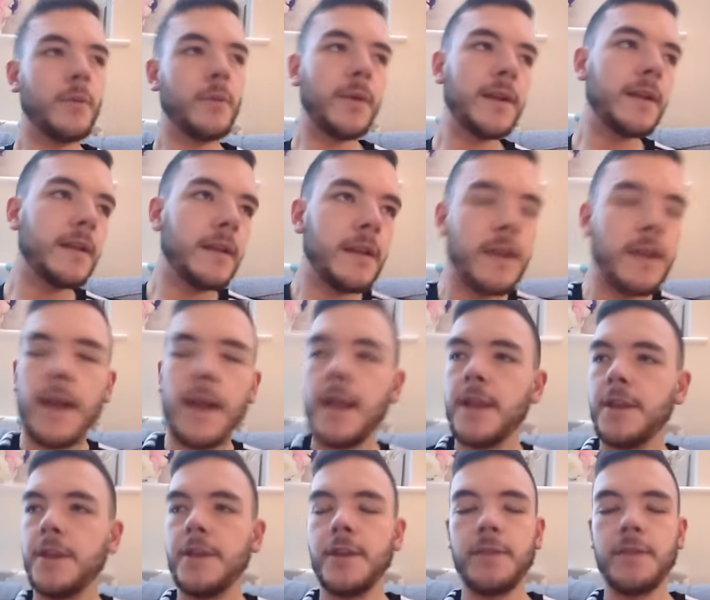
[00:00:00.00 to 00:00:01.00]
When
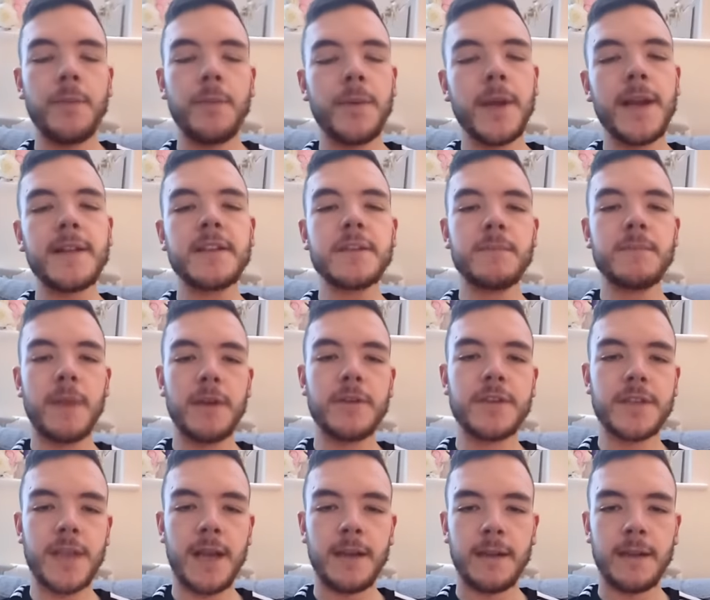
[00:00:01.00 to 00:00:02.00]
you're up against Mo
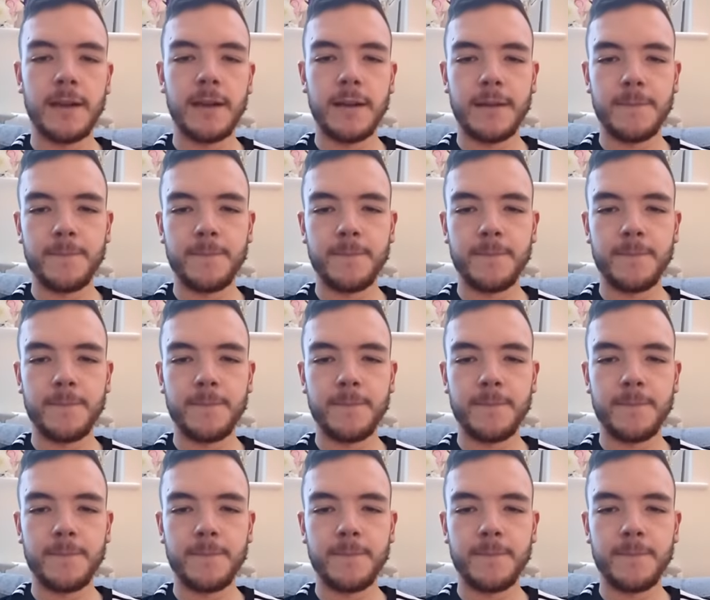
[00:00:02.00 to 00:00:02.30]
Salah,